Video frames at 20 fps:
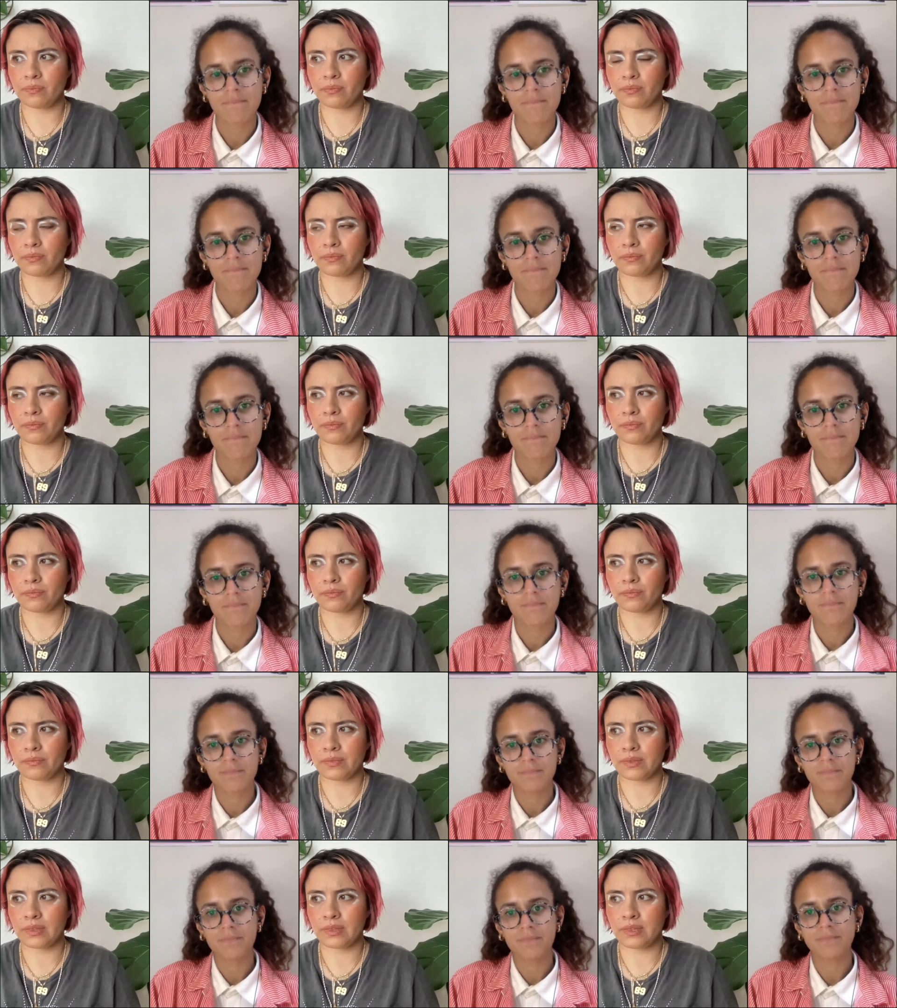
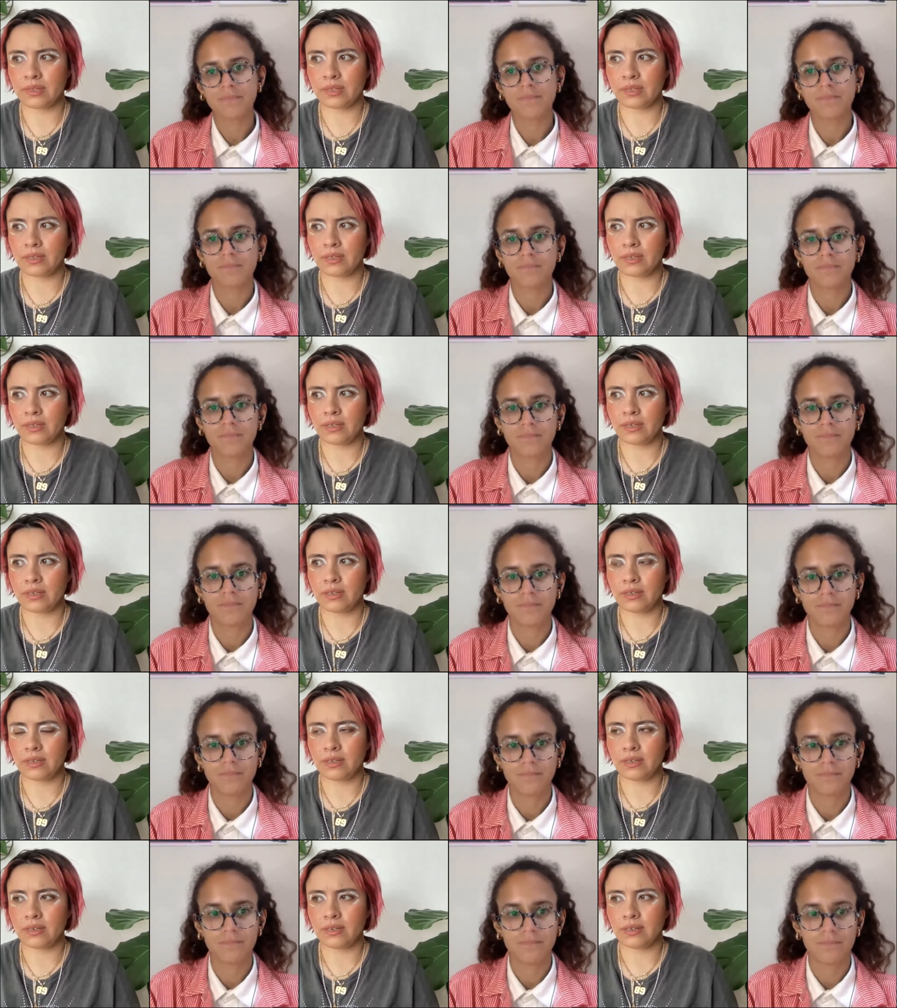
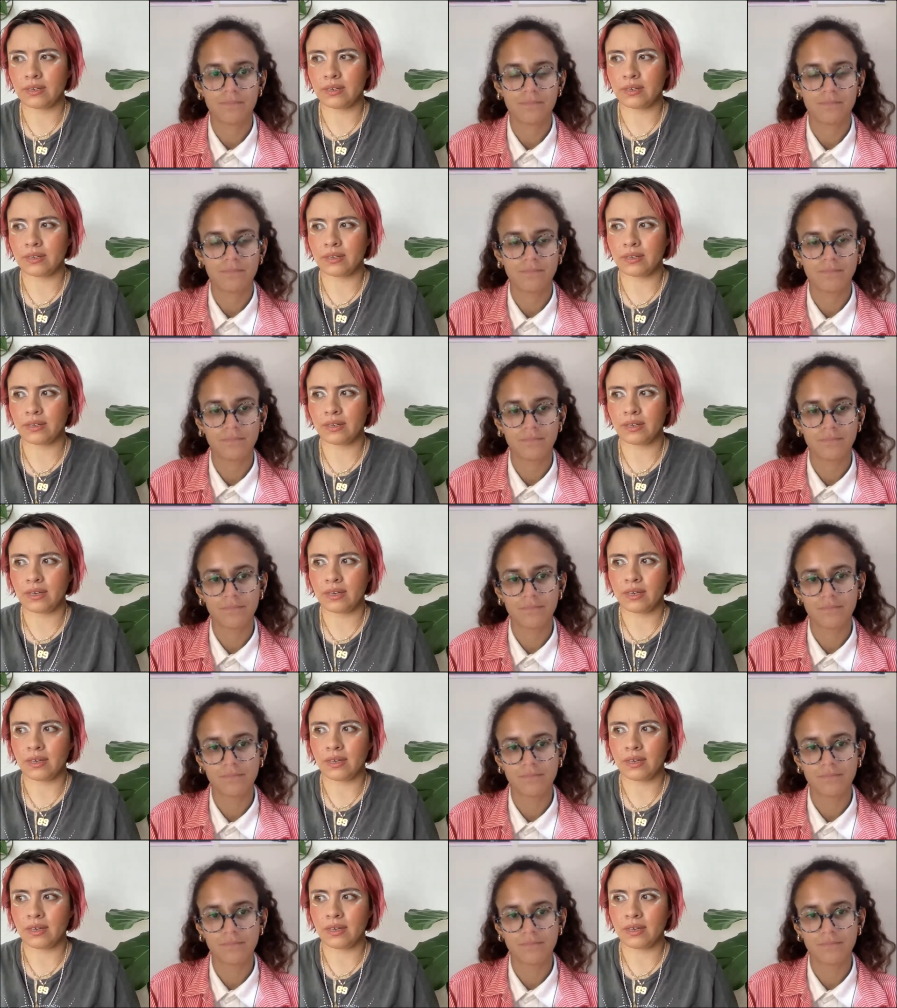Nothing is said.